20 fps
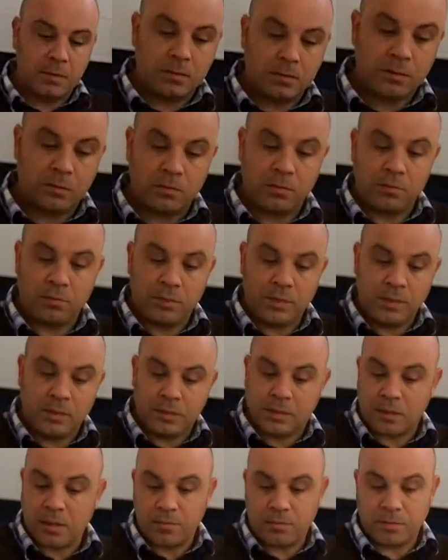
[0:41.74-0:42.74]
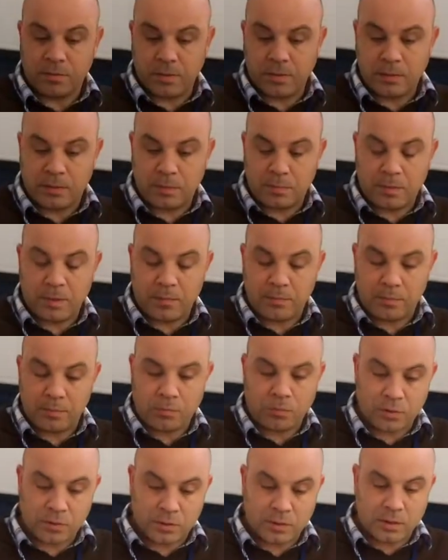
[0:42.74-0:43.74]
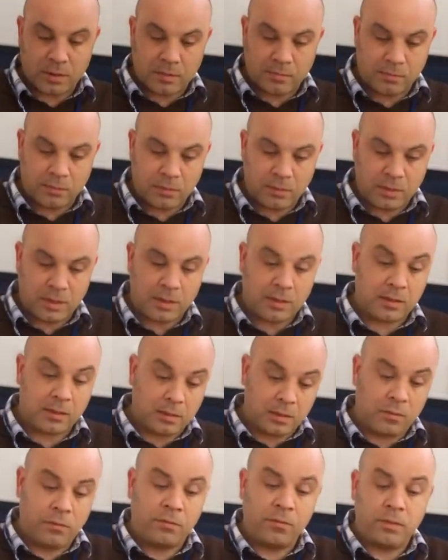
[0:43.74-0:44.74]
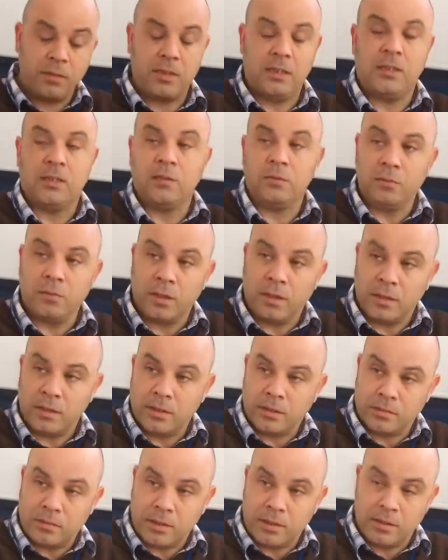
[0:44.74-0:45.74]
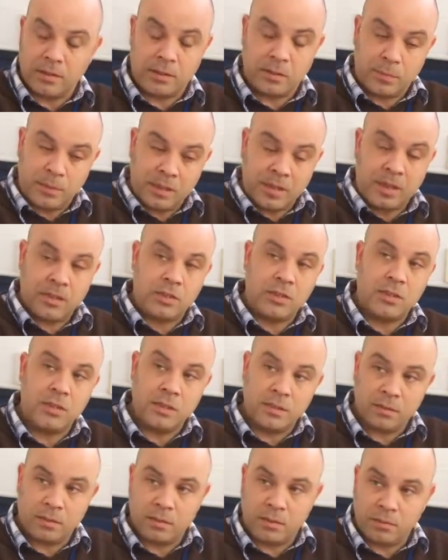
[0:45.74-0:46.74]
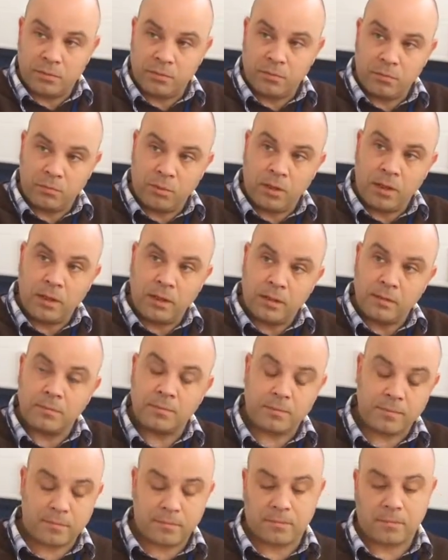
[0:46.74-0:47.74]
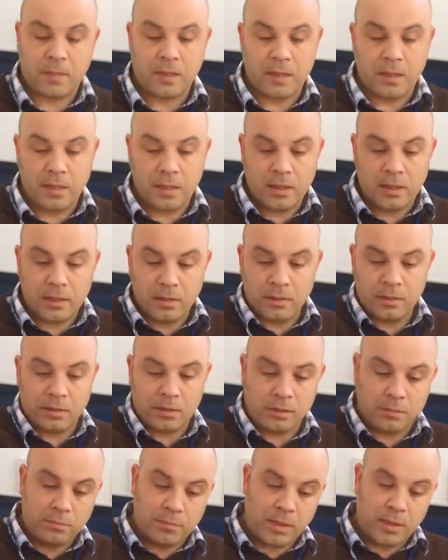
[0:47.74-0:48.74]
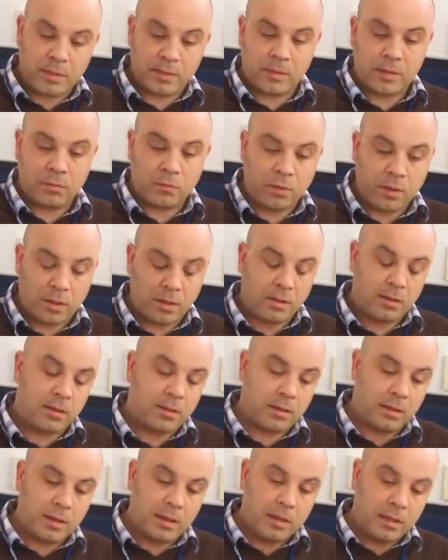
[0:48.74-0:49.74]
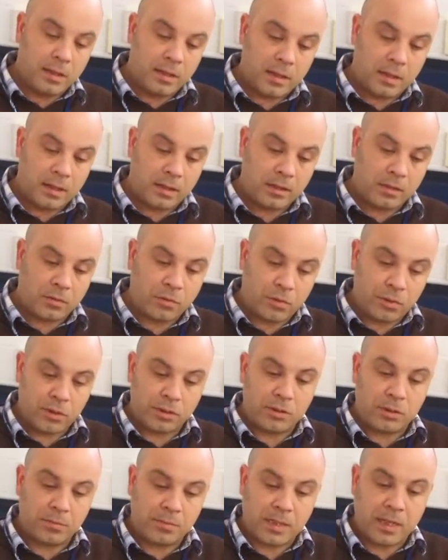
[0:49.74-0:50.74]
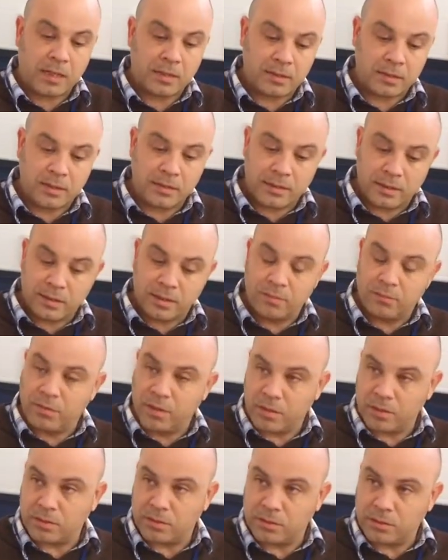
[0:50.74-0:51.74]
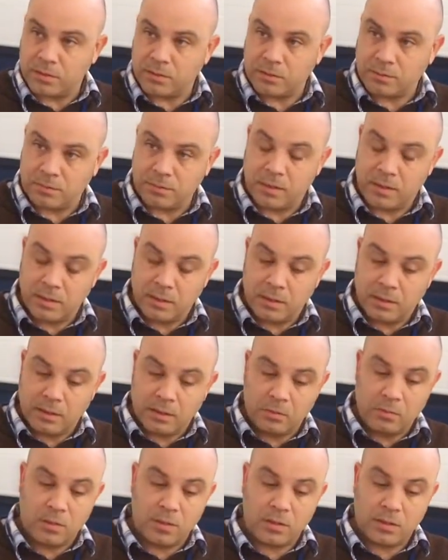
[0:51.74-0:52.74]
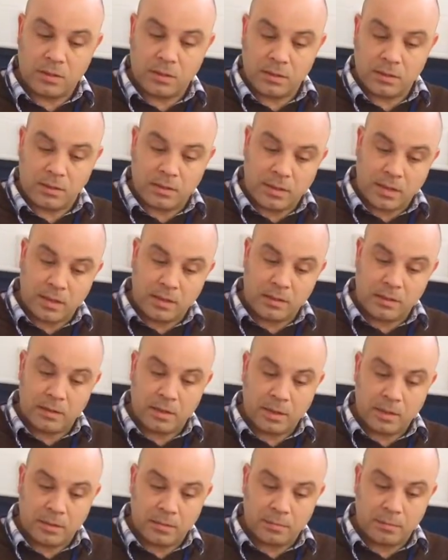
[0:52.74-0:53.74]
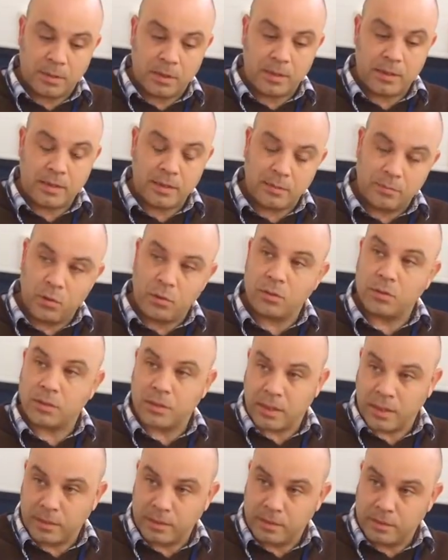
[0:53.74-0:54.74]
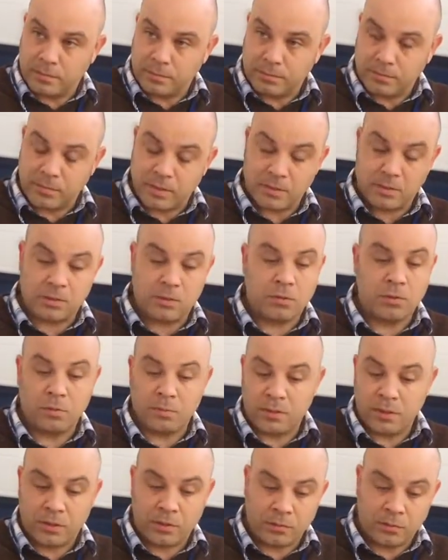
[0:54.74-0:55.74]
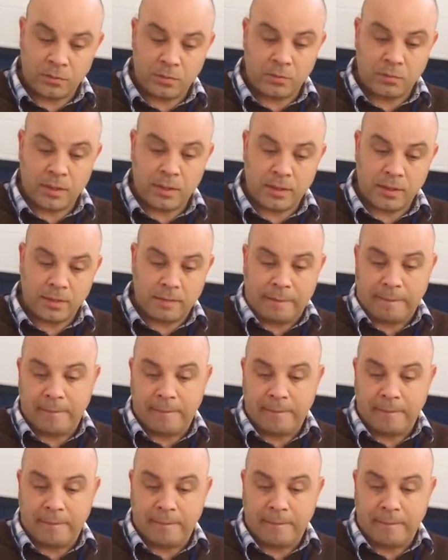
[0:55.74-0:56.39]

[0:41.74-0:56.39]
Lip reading: So what we discovered in this paper was that if you take a different E. coli strain that's been engineered a different way, you could mix it with crushed up catalytic converters, which contain palladium oxide that's normally thrown away,